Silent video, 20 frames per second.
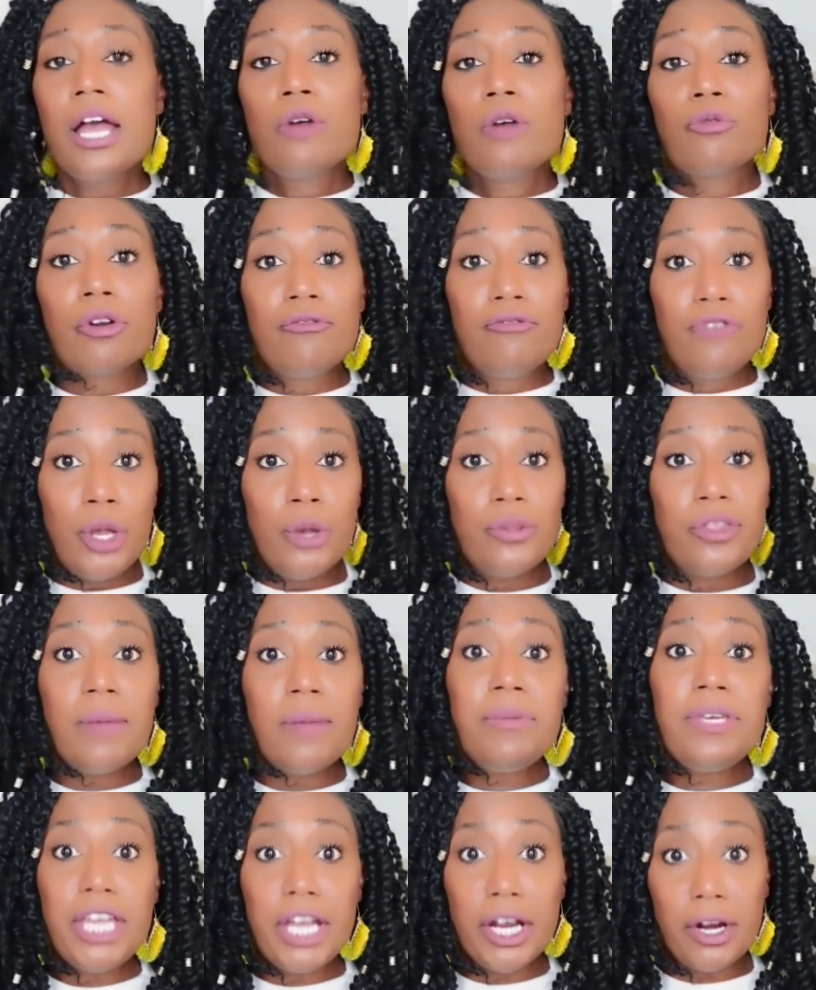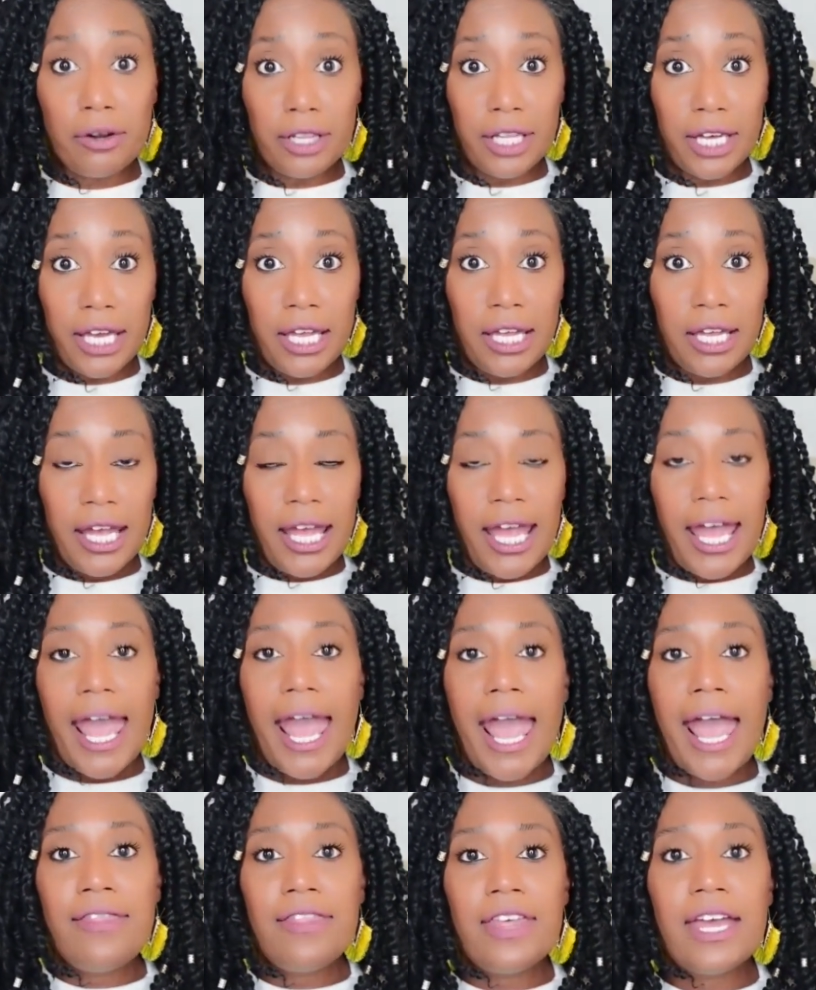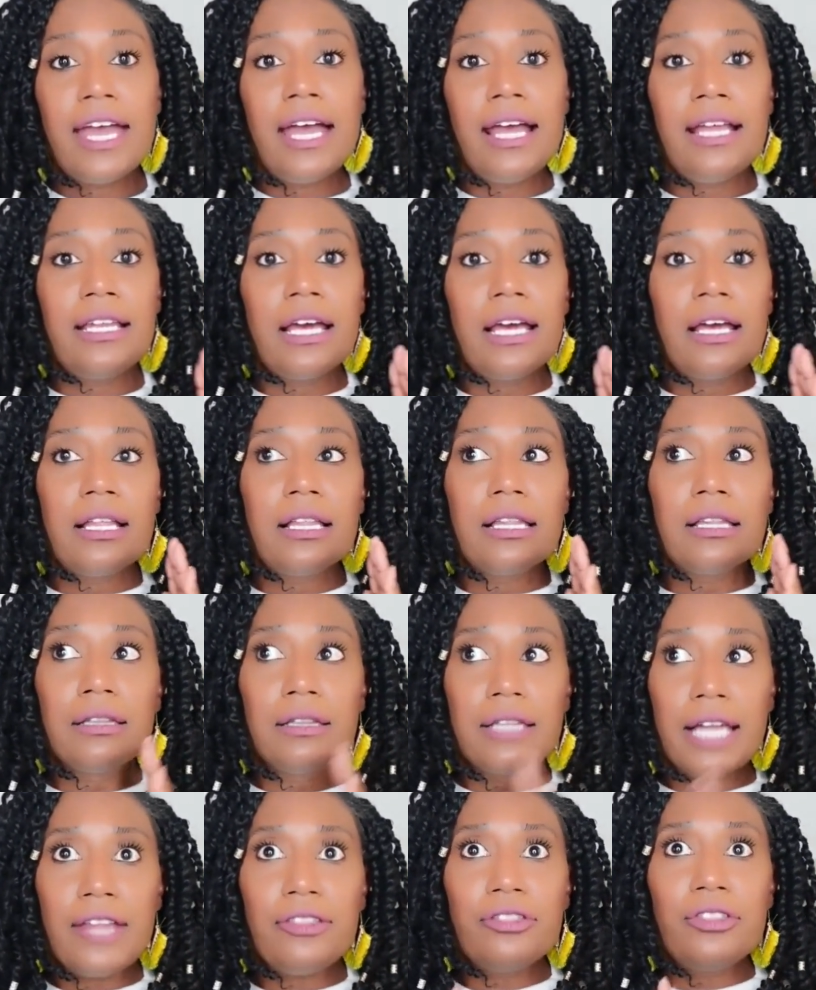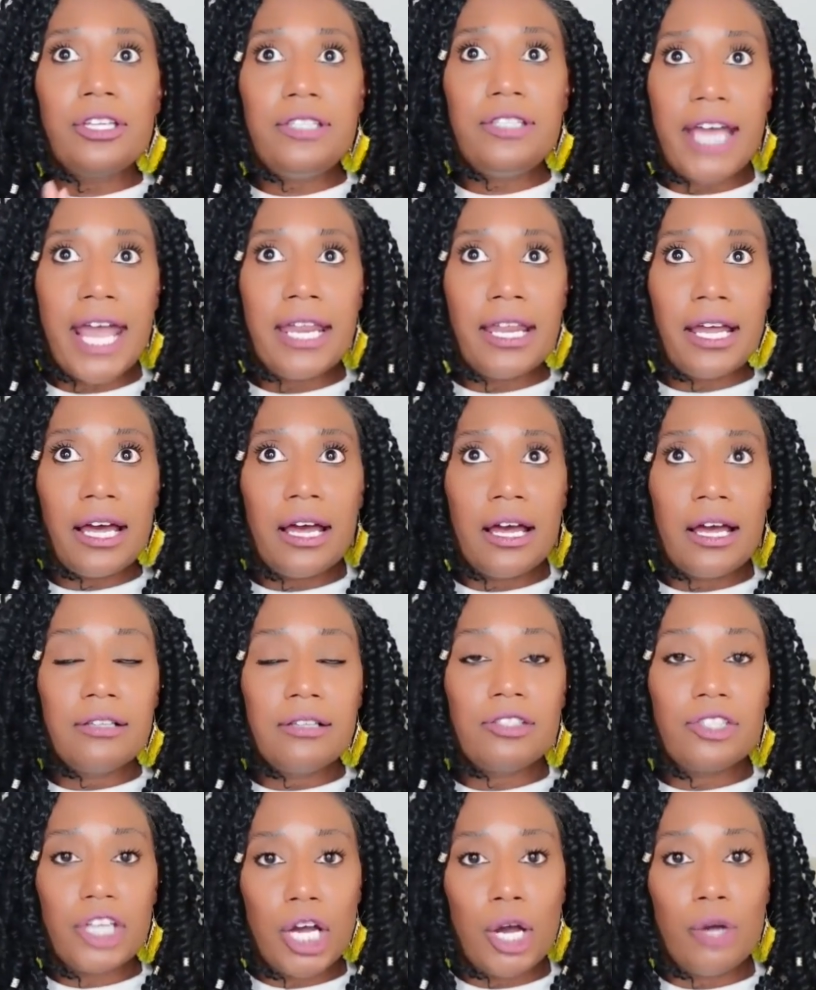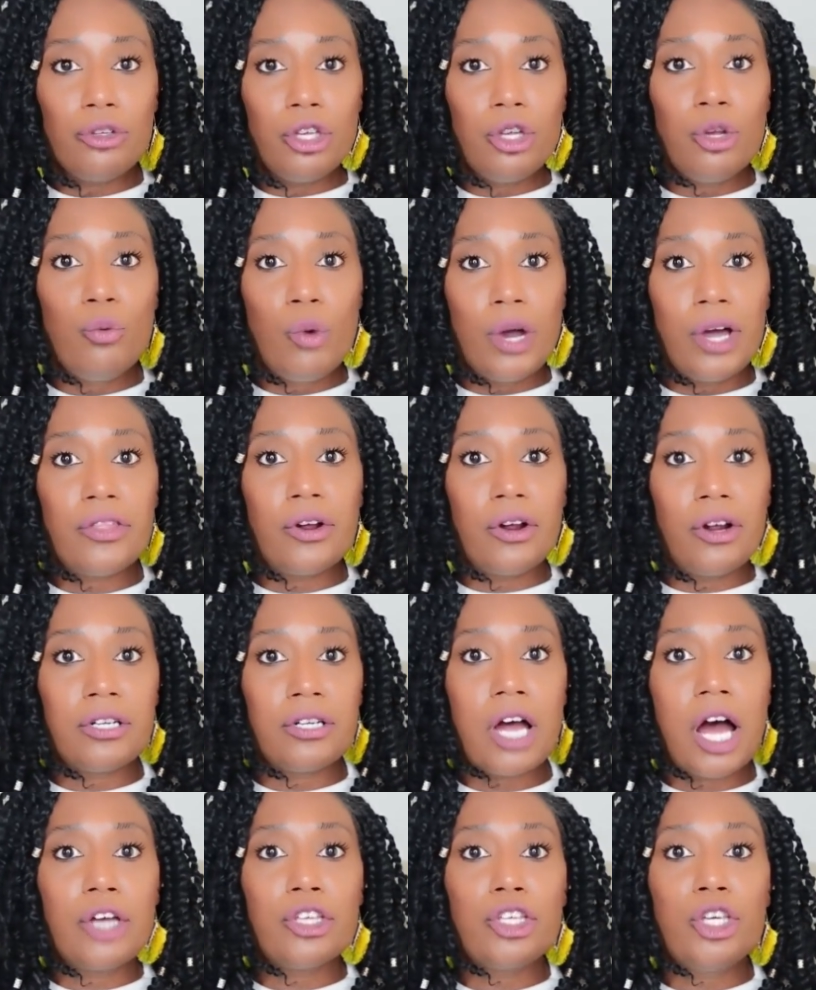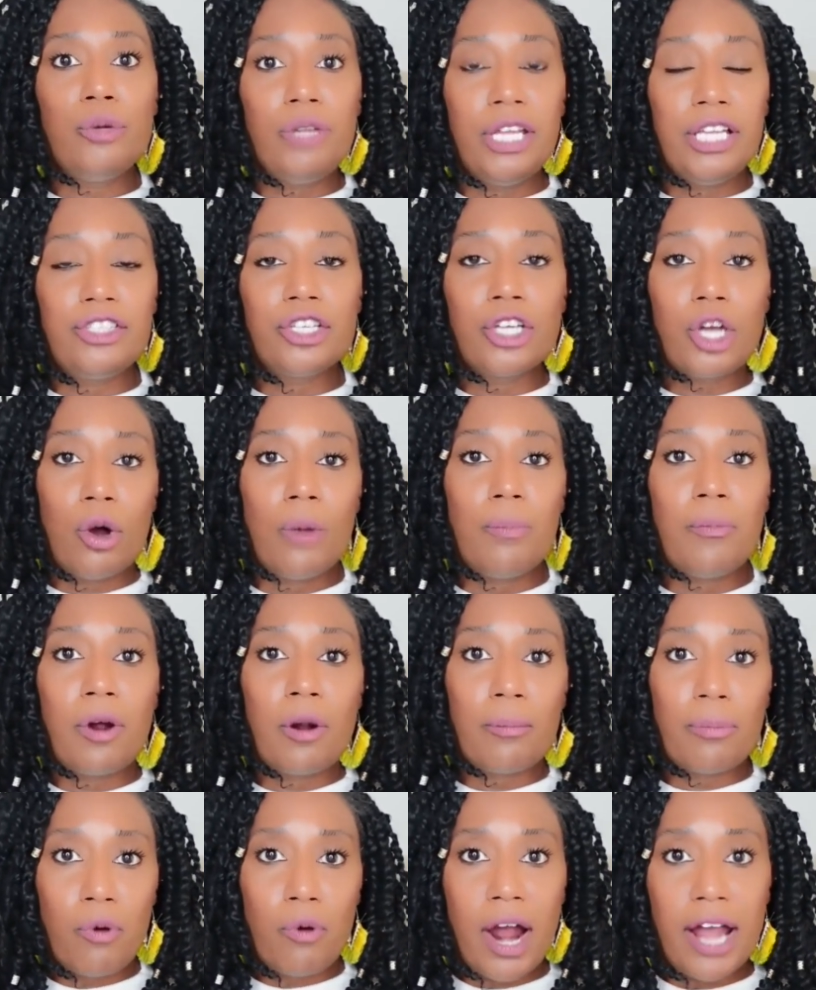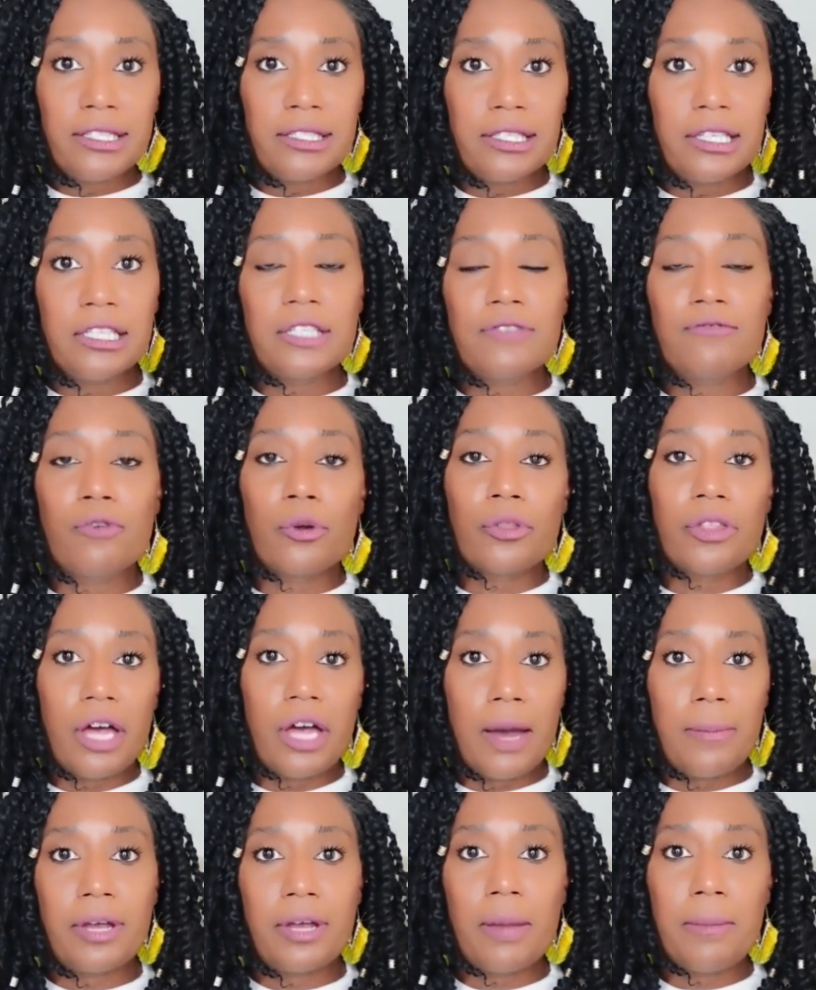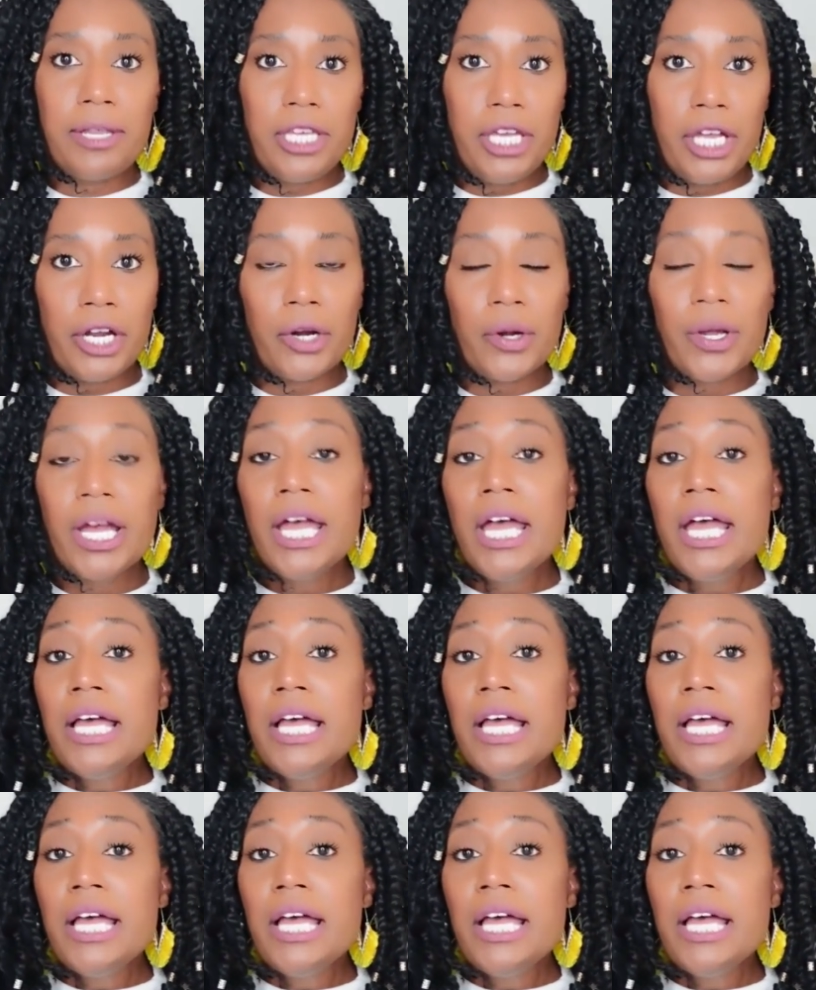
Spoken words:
Review them yearly, and then let the data tell you whether or not you need to go up on prices for the upcoming year.